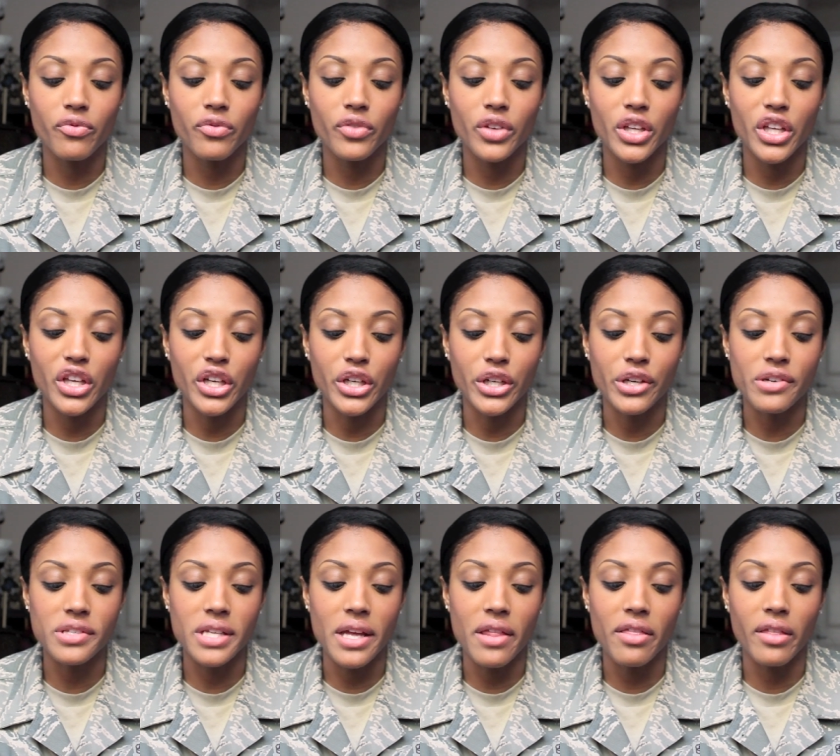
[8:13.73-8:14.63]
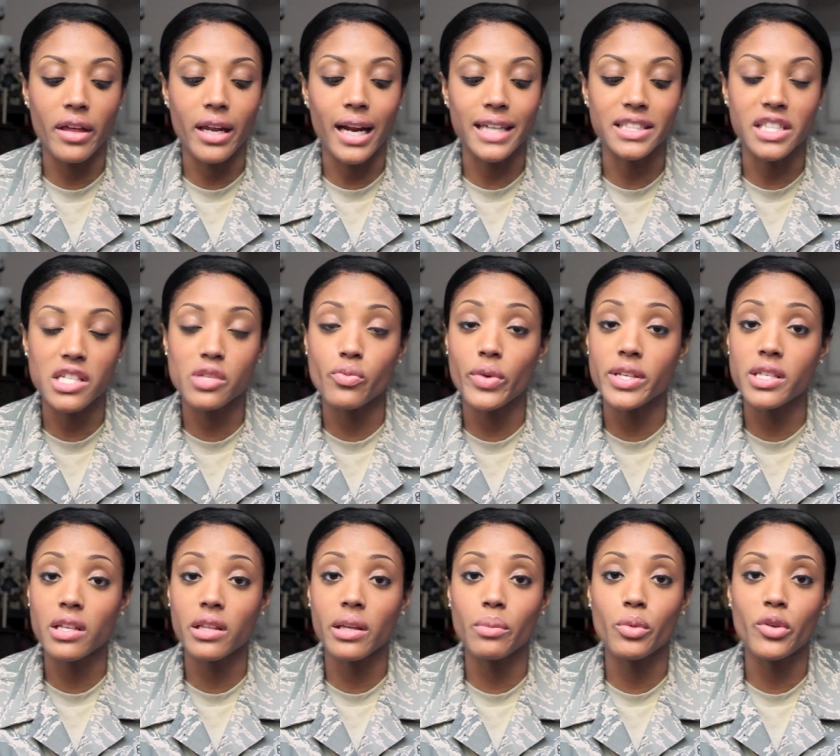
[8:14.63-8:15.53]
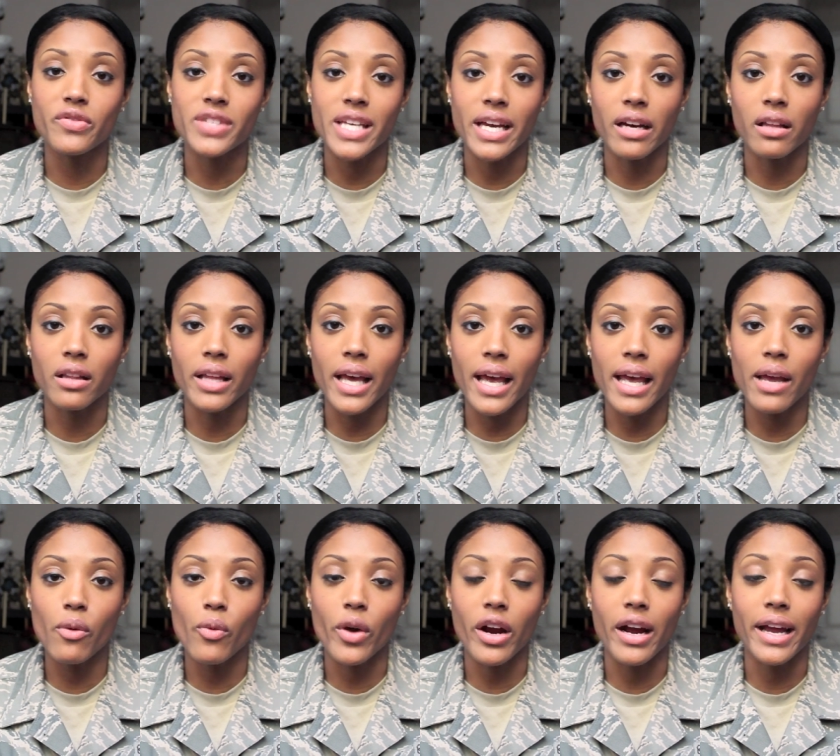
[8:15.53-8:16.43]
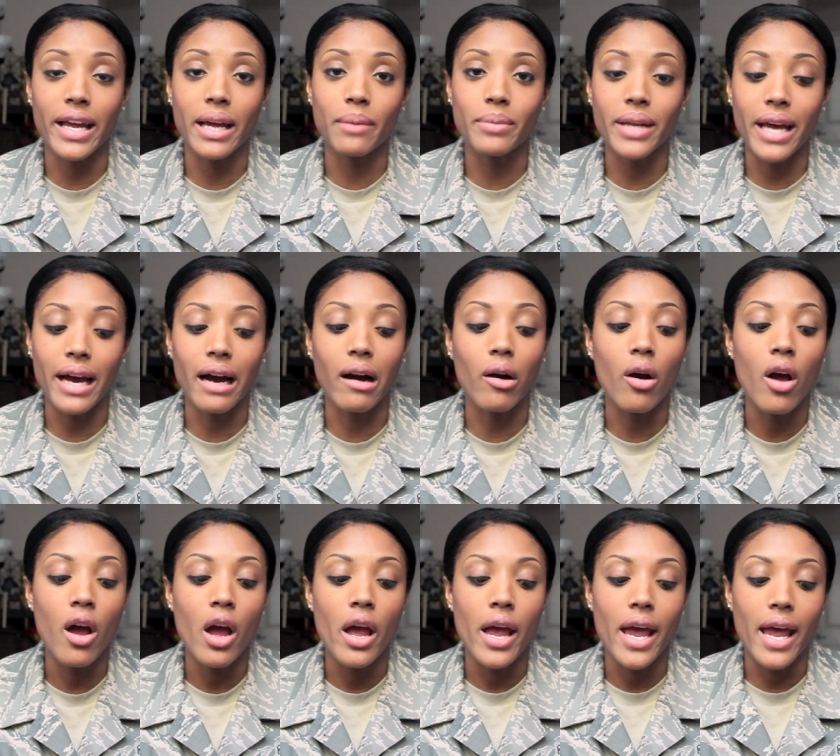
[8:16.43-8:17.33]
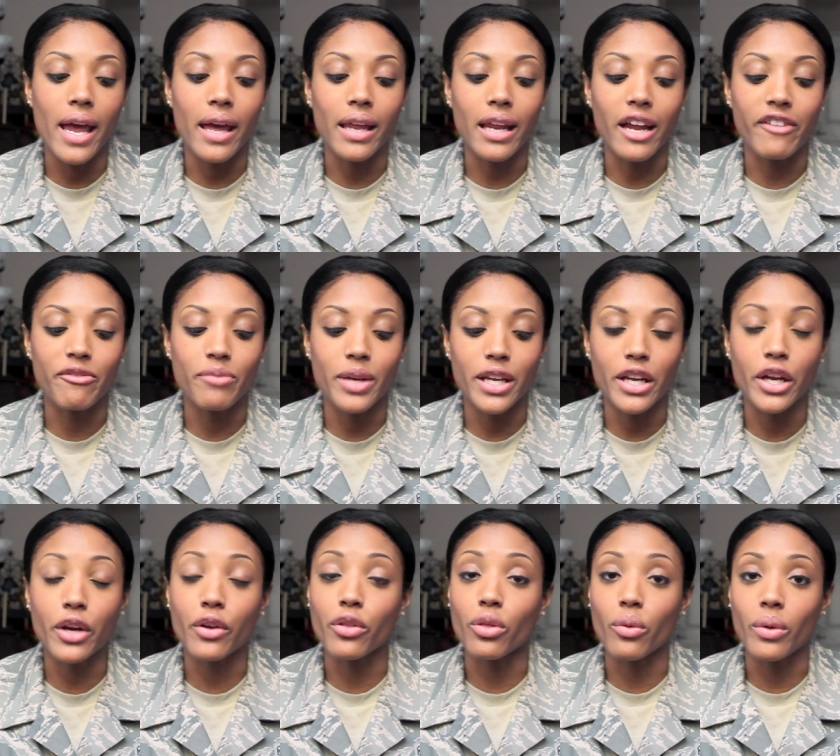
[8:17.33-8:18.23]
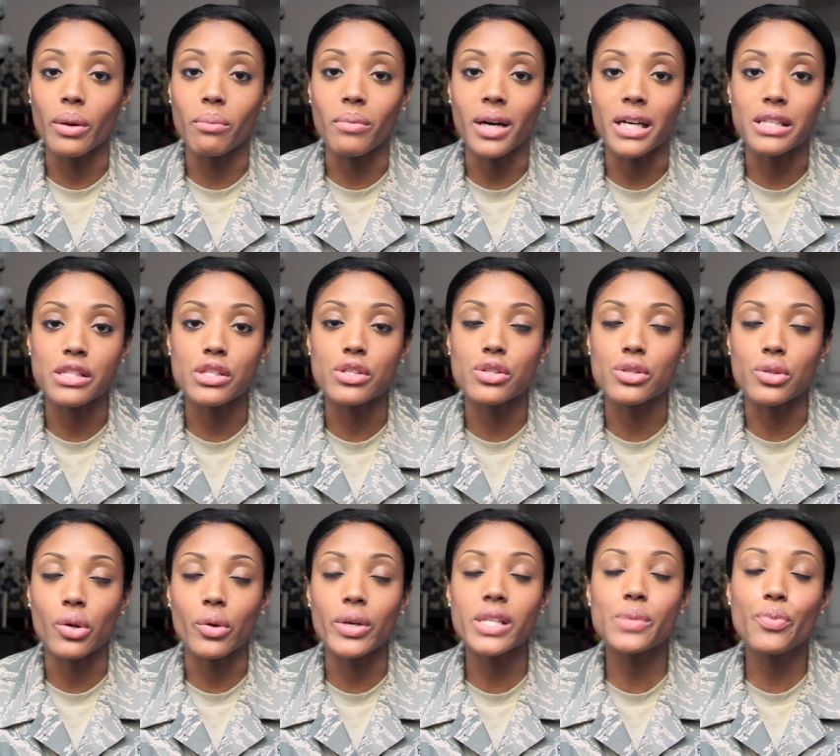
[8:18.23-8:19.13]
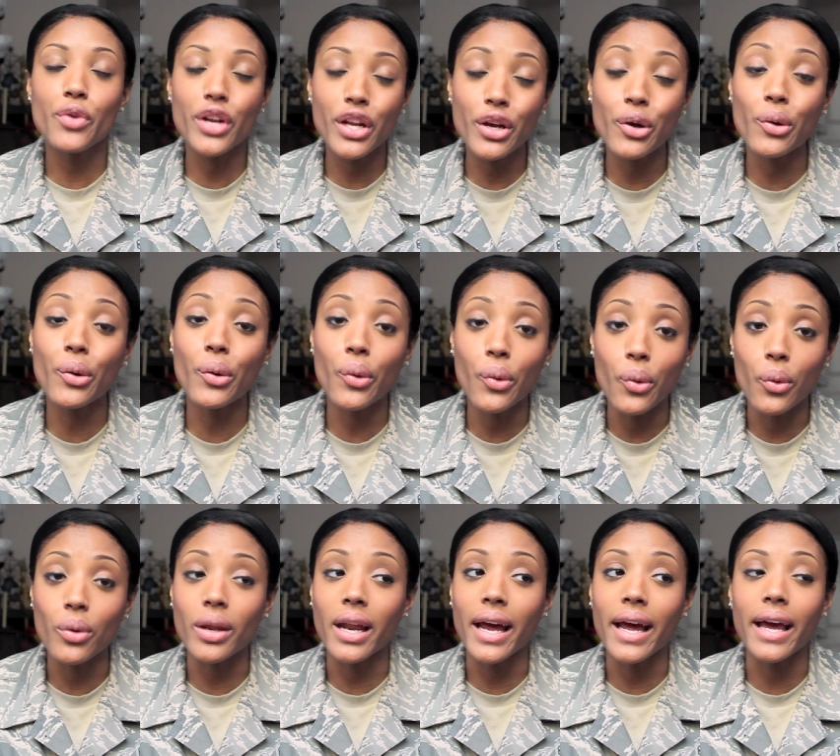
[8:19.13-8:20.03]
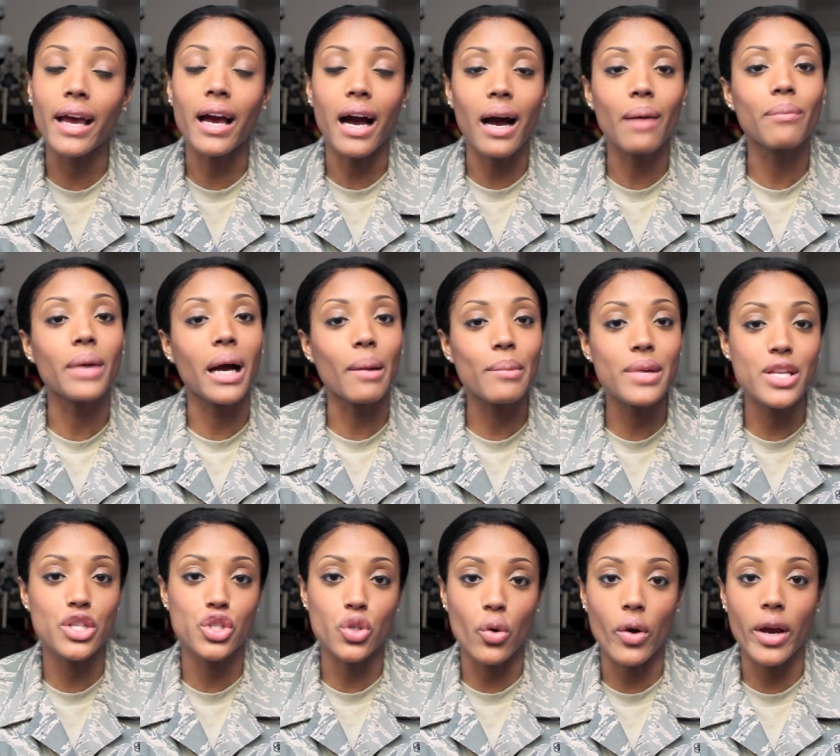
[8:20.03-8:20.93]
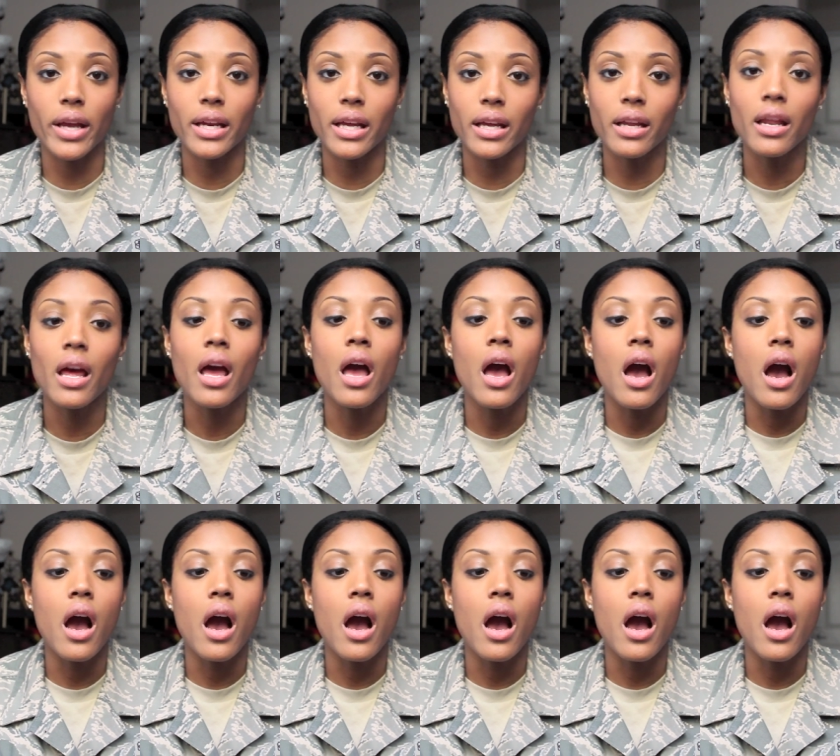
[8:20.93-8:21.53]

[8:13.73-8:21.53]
years. And then I just recently moved to LA where I am now. And I've been here 3 months, so it's pretty cool. Like, I'm enjoying it.